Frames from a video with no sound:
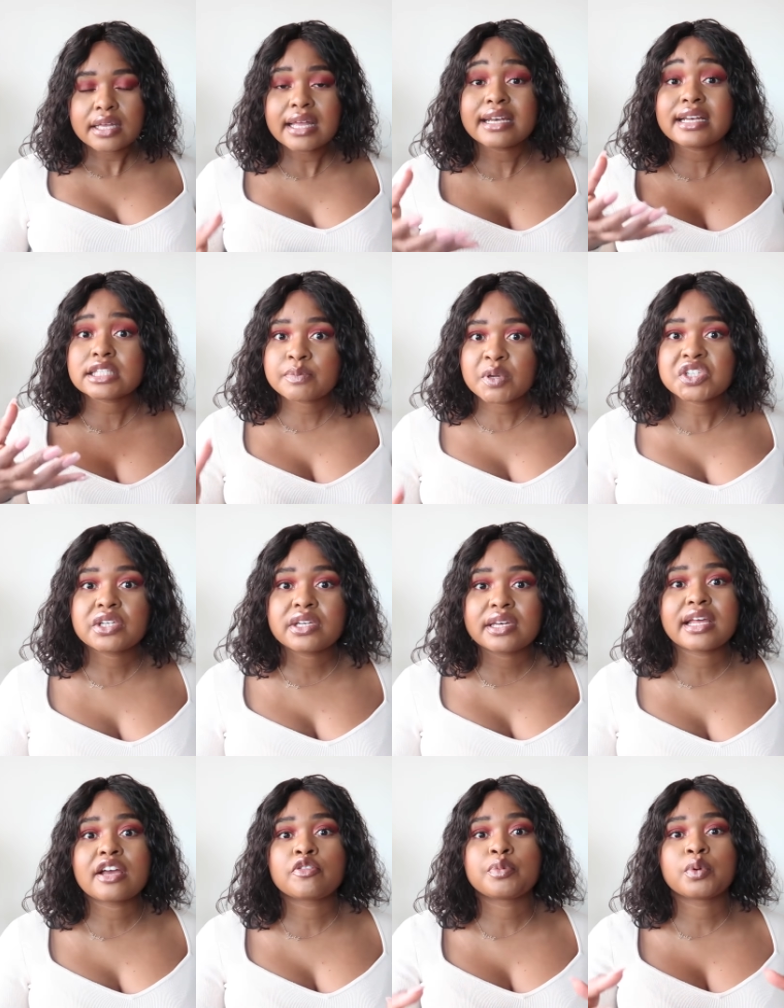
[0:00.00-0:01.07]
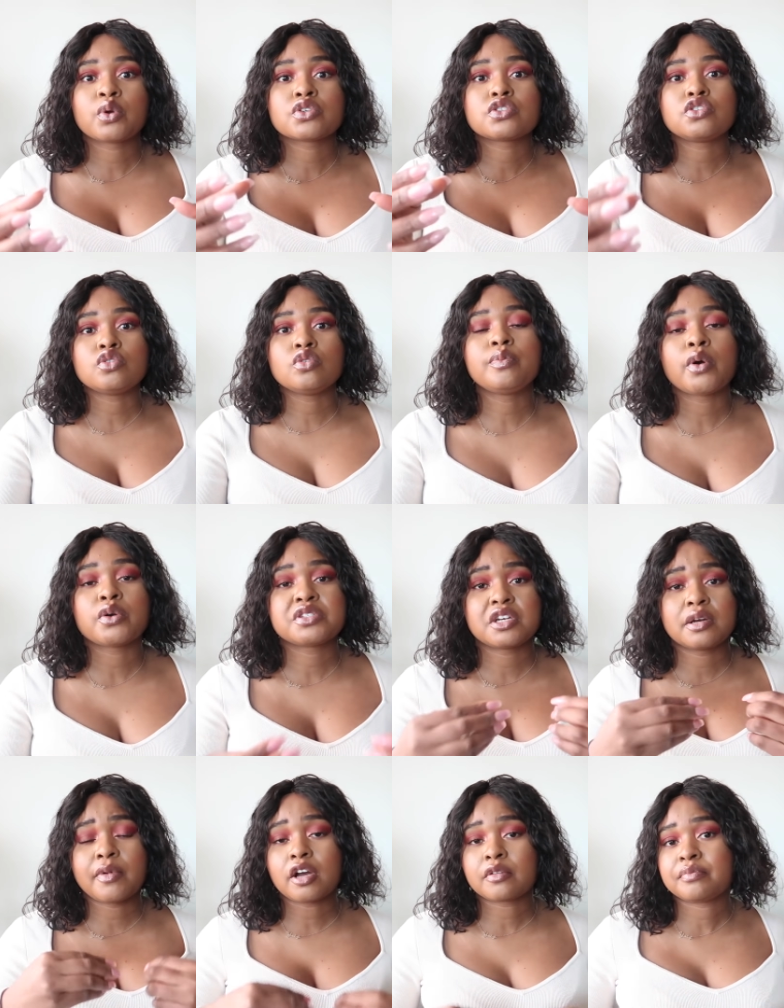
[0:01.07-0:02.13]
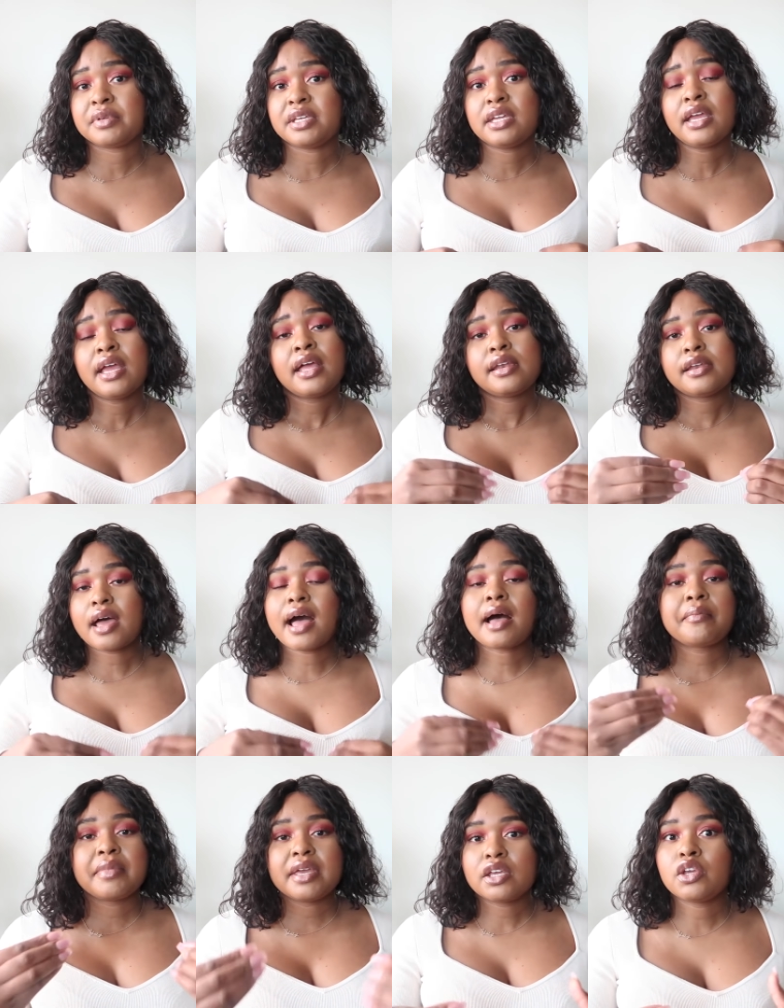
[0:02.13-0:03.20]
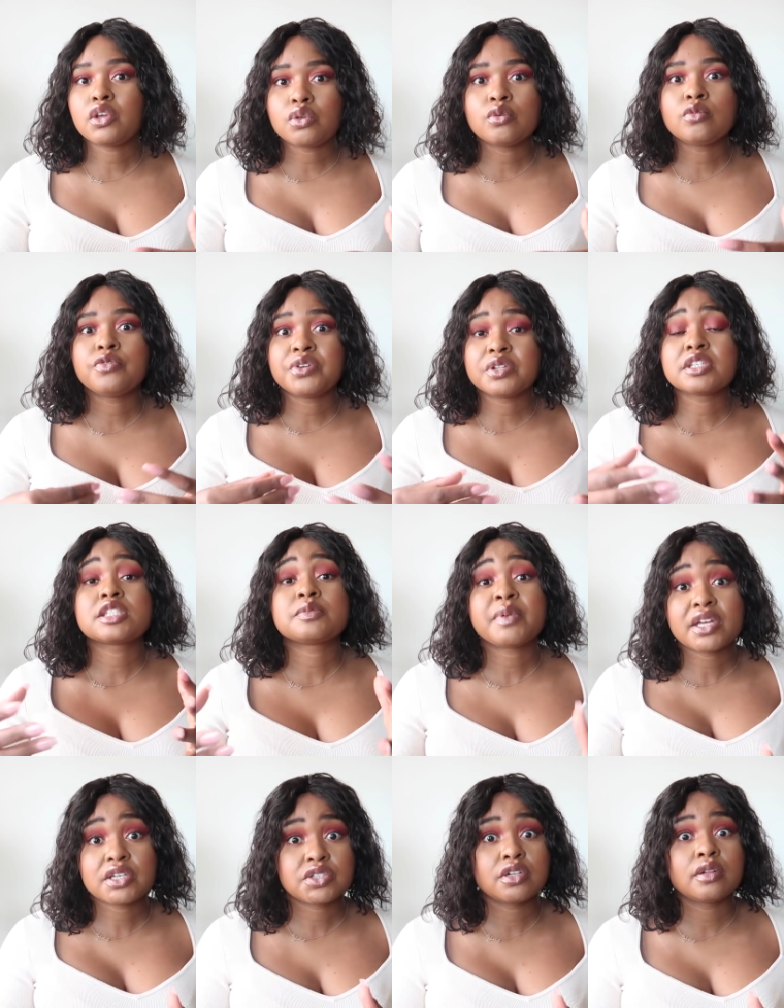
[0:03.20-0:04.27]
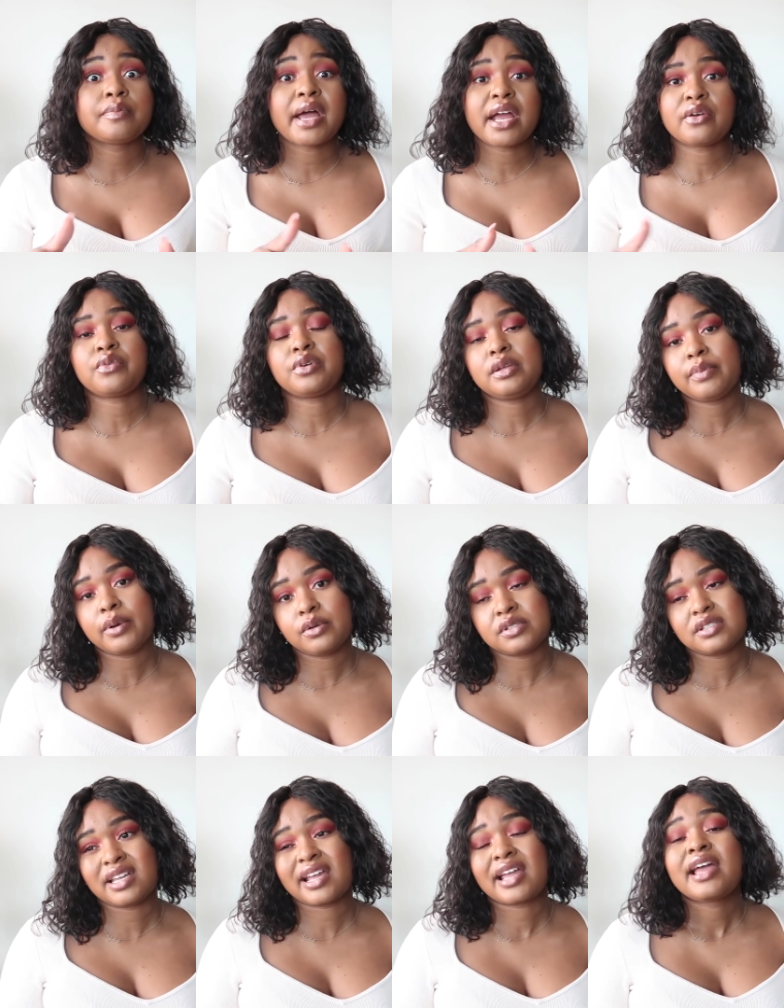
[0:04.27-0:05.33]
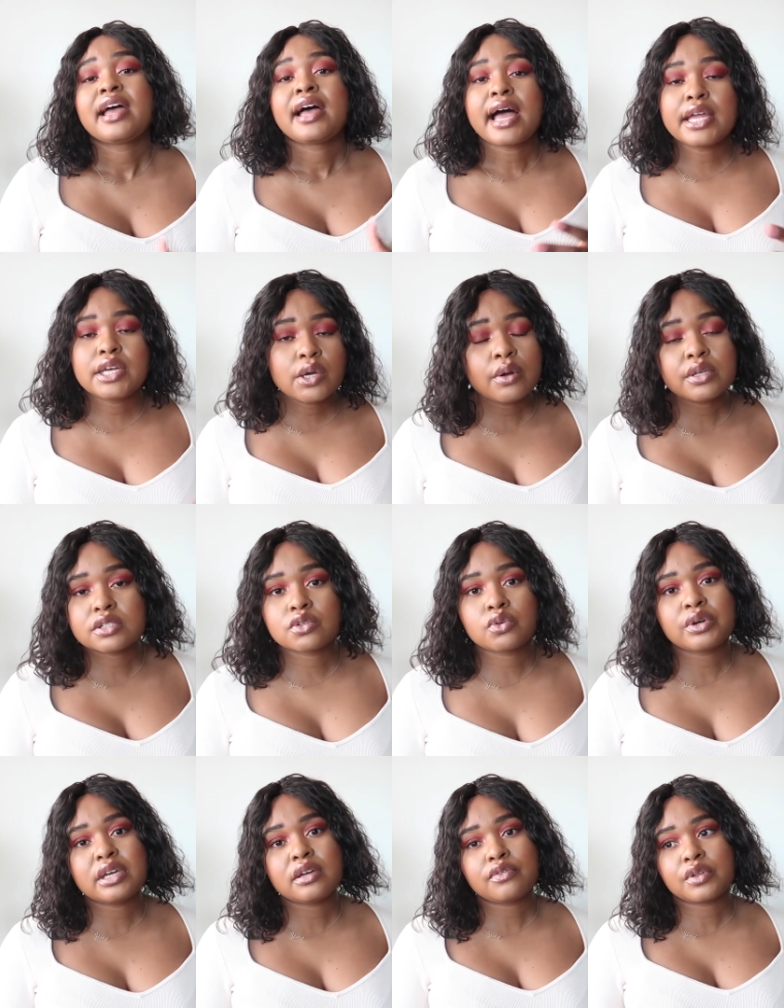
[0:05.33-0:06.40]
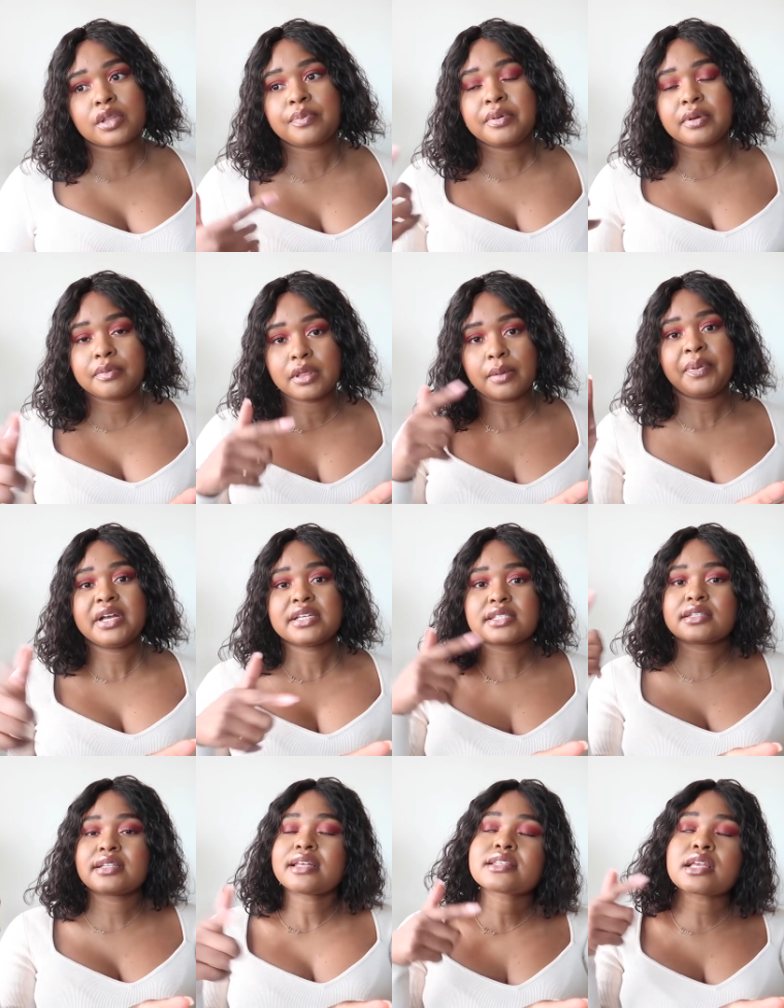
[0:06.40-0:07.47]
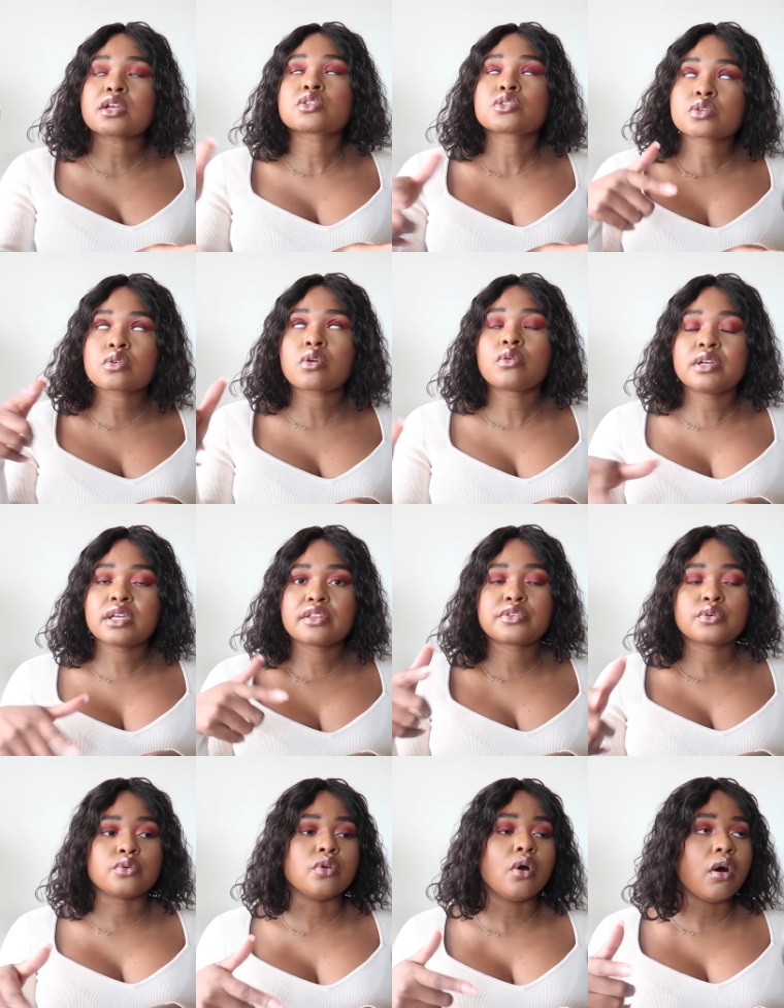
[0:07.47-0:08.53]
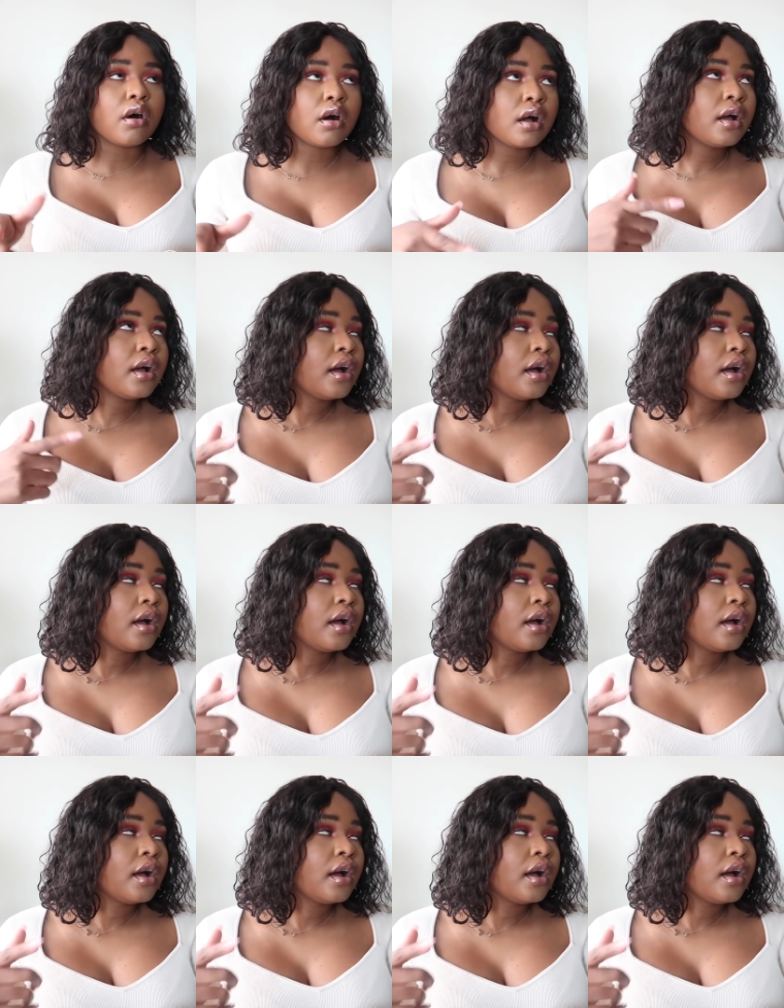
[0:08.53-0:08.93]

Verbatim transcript: and especially enough because you posted about me. Now I'm making you feel special by reposting. I know it's annoying for the, the person that's like scrolling through, yo,